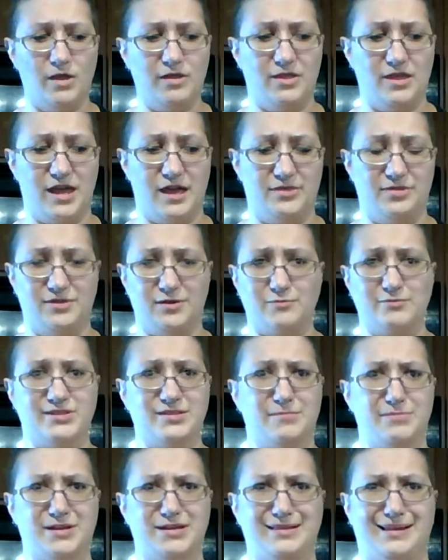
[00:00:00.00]
that there was
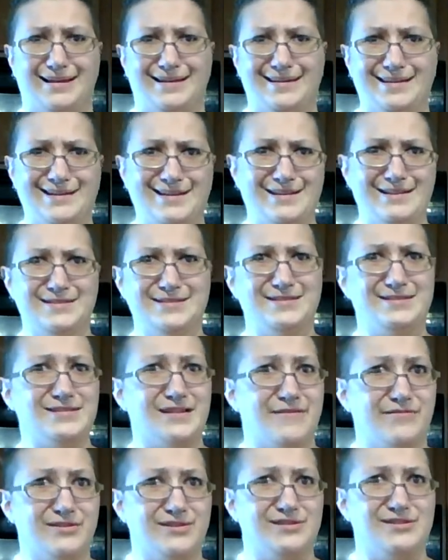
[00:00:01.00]
something like
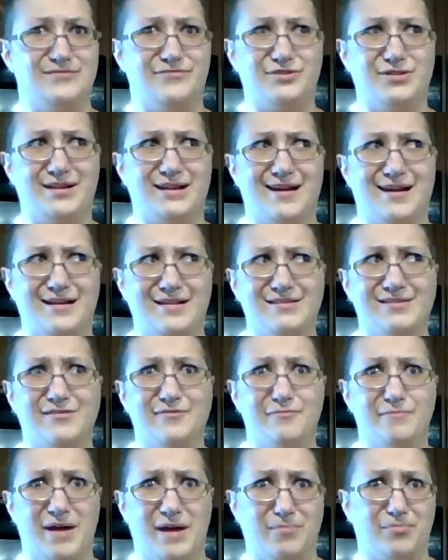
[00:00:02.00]
7 different kinds
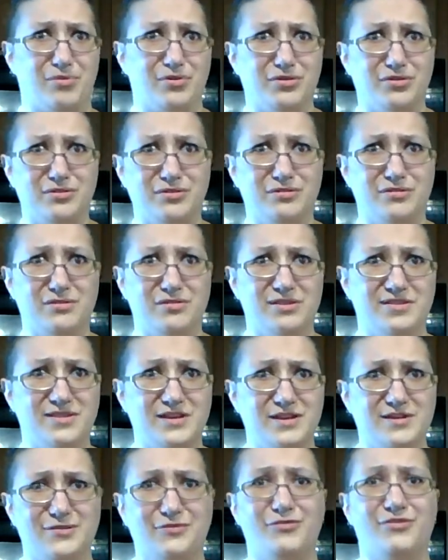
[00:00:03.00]
of pepper that
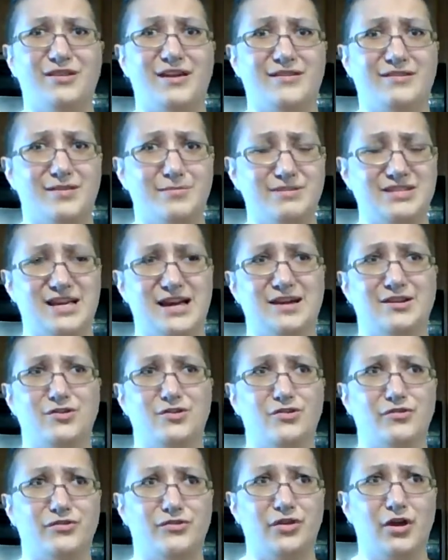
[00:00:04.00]
they used as the
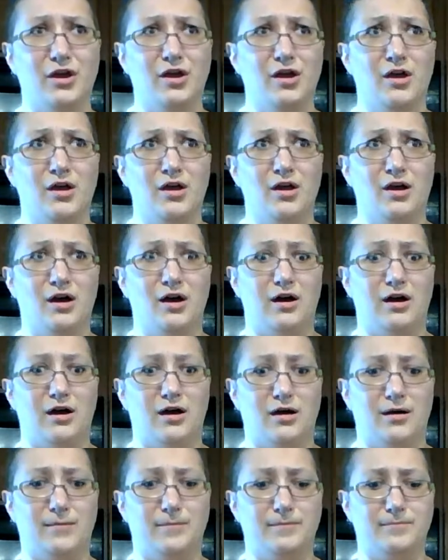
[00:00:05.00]
botanicals.
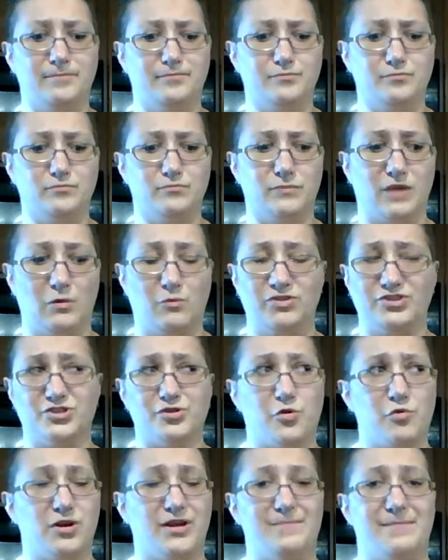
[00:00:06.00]
Um, which
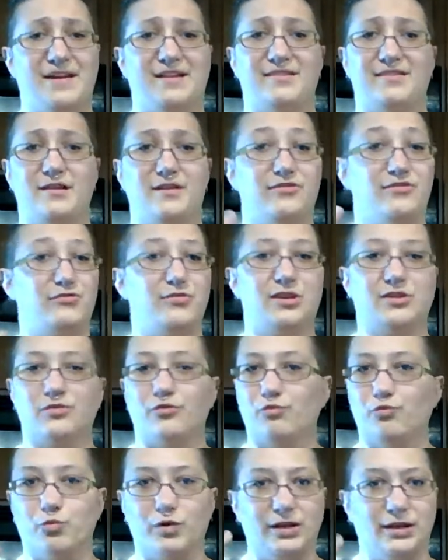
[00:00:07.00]
totally makes sense. You get
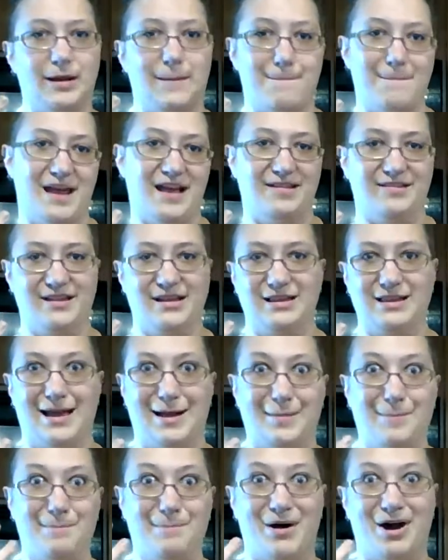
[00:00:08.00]
this really amazing like
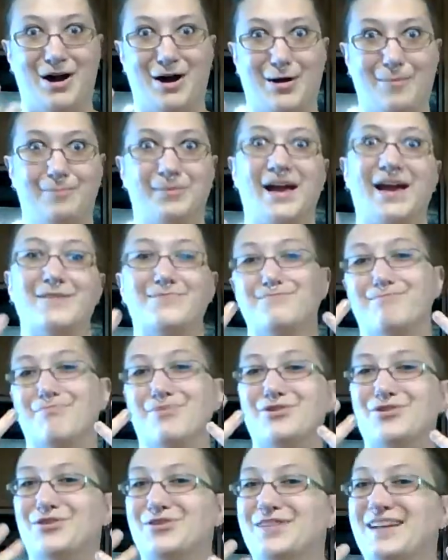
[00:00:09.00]
pop and
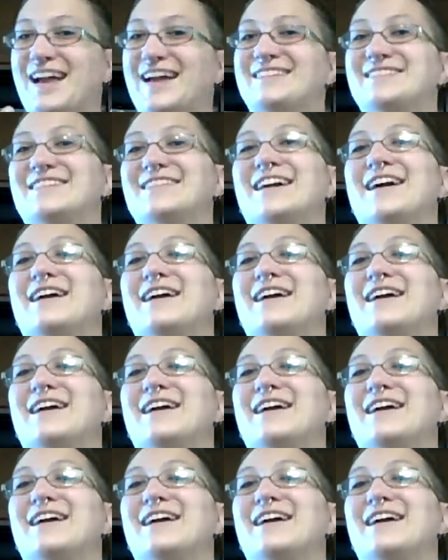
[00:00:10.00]
burn as it